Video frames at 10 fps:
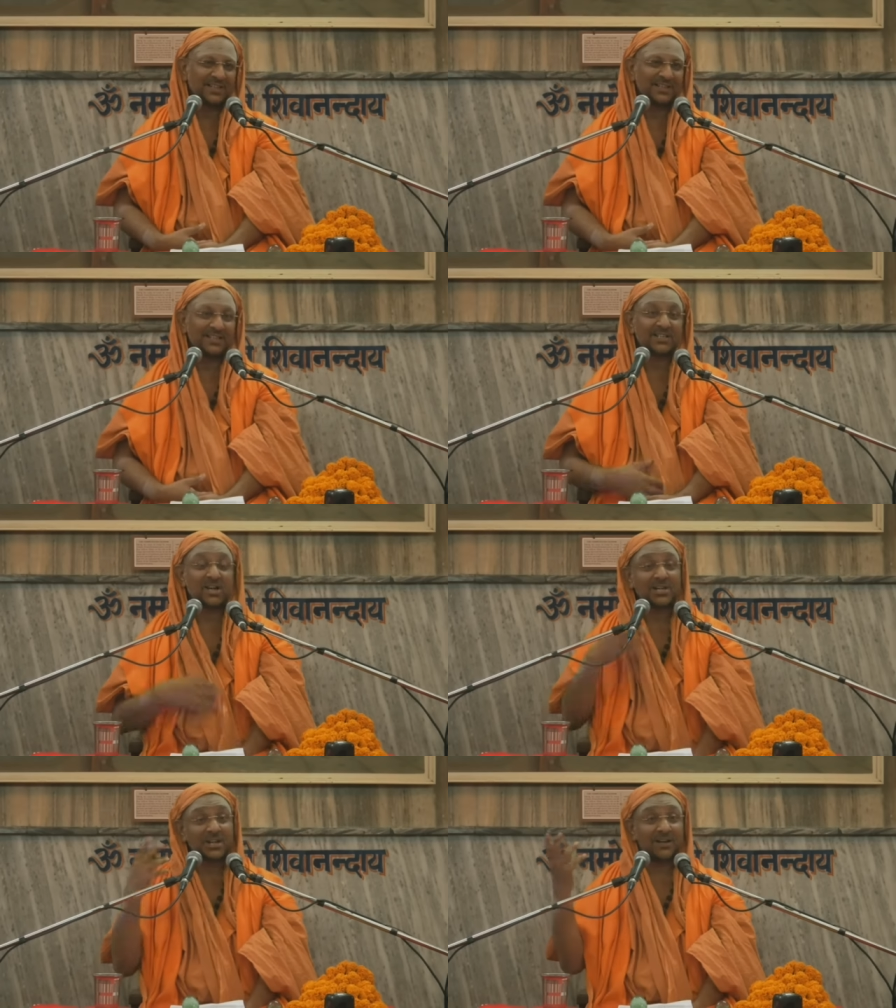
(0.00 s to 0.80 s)
In the
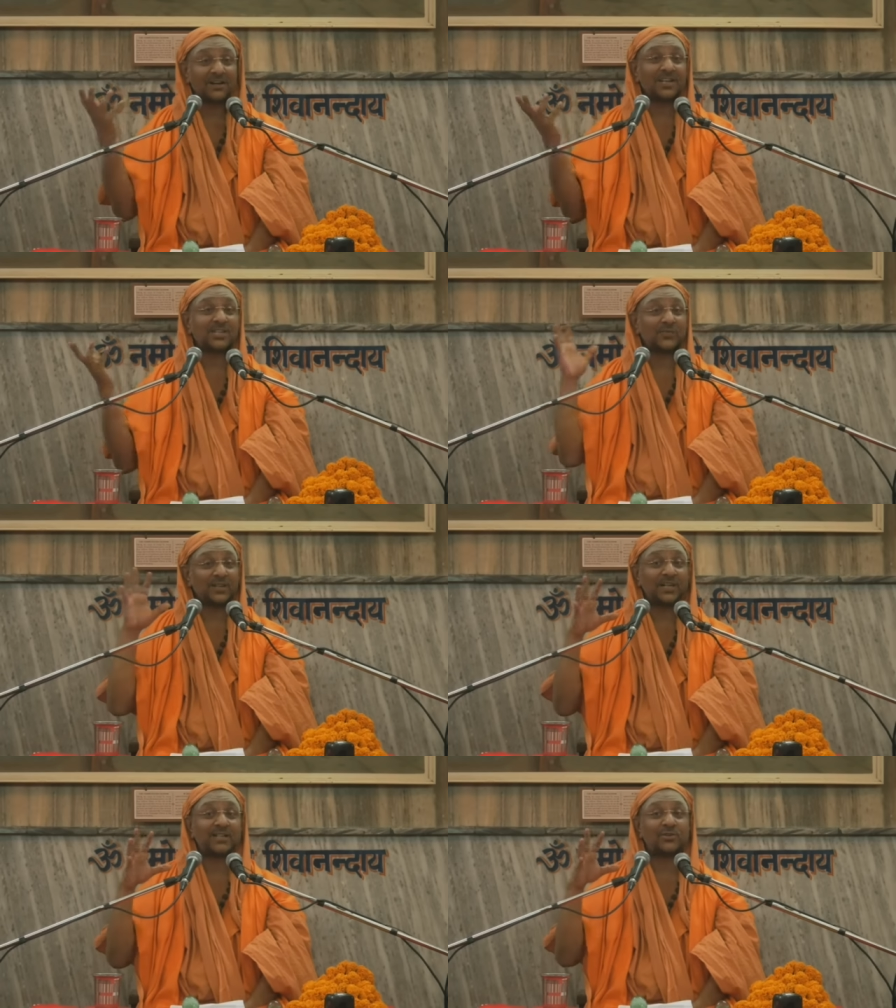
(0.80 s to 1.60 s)
Chandala's
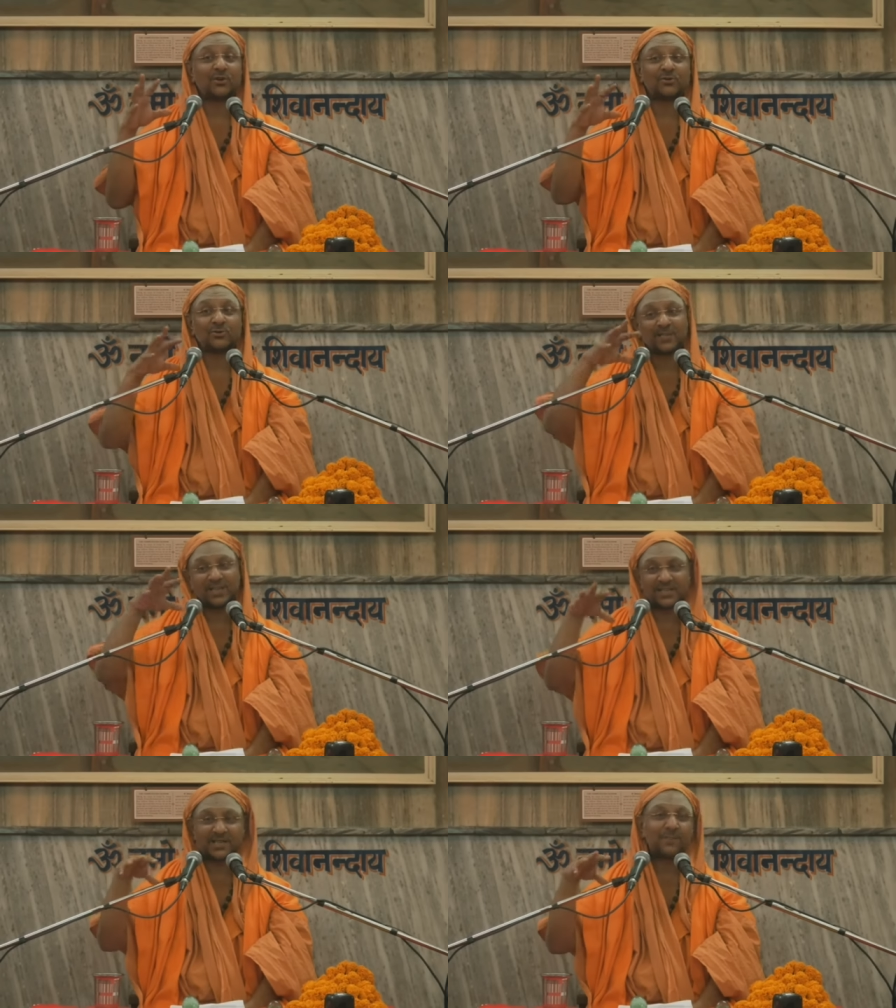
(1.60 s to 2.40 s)
village also
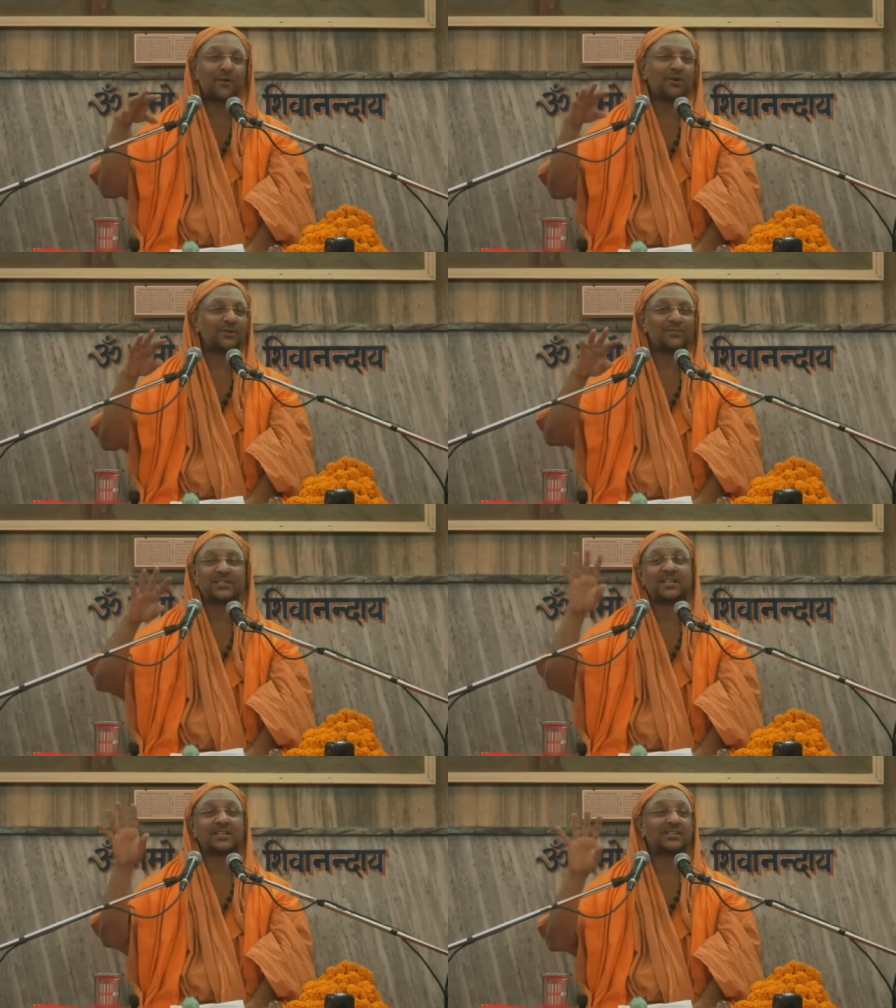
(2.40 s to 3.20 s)
there is a pond
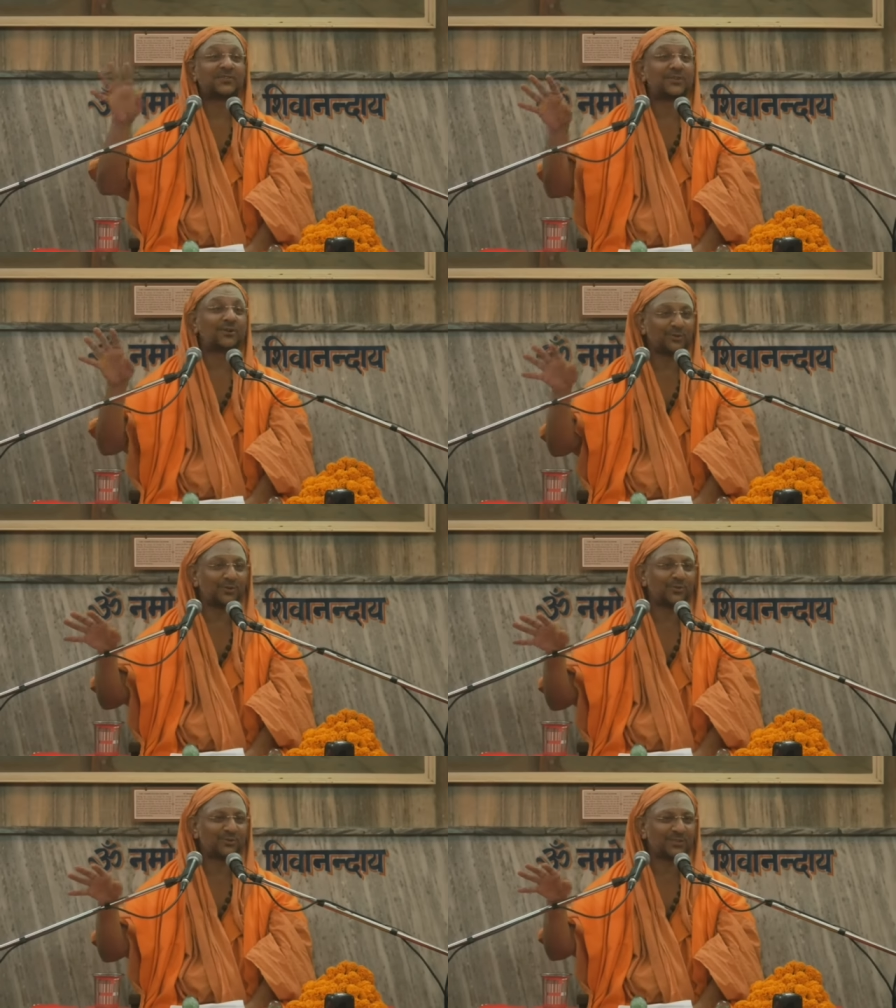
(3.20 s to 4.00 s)
which others will not
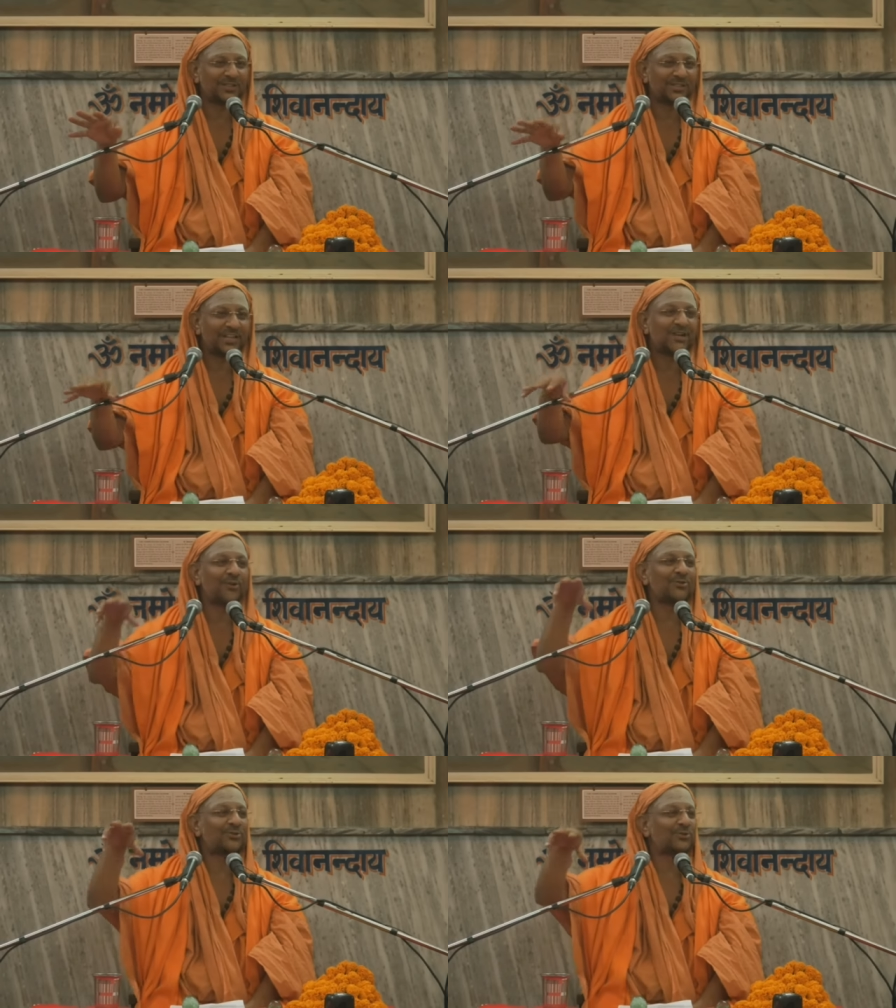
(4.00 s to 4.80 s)
use. There
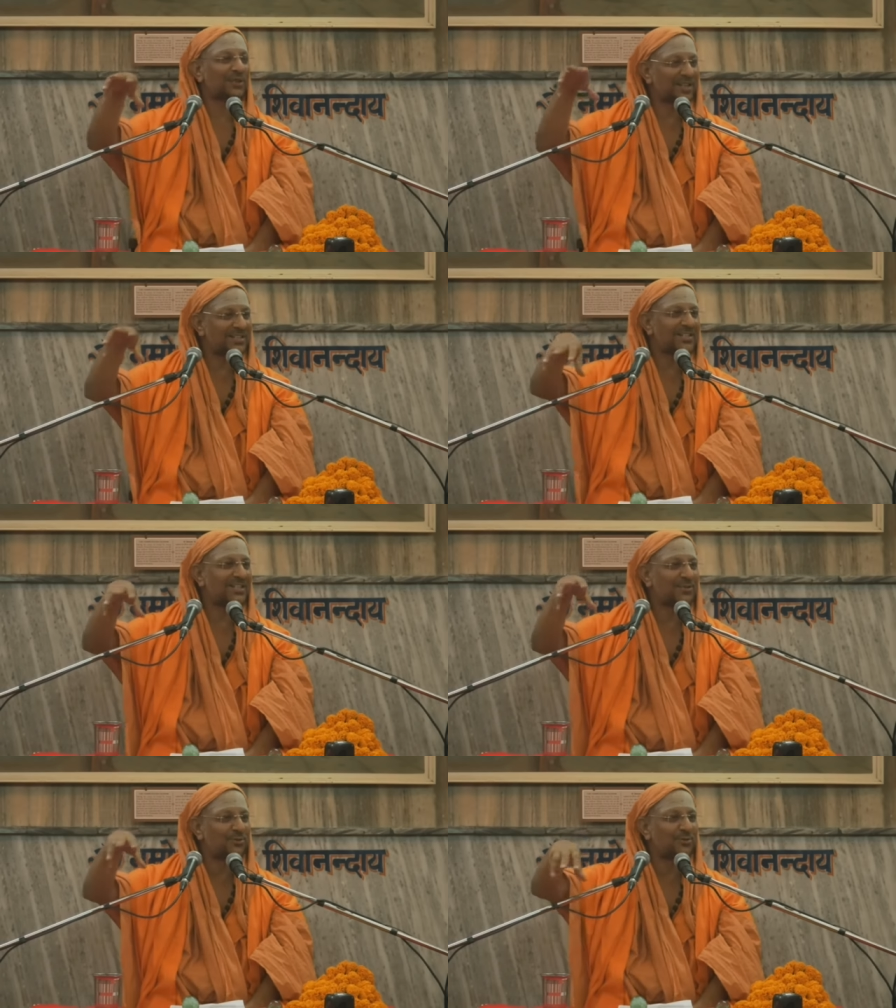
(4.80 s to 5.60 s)
also you can see
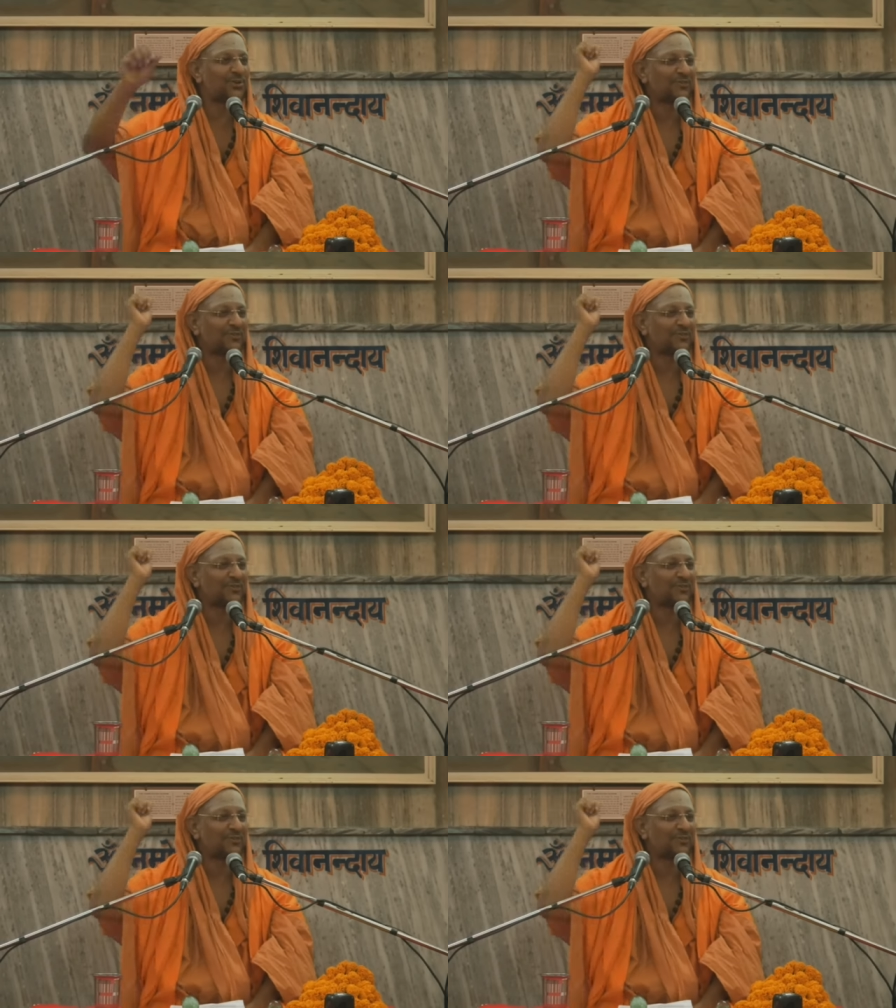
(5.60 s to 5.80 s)
the moon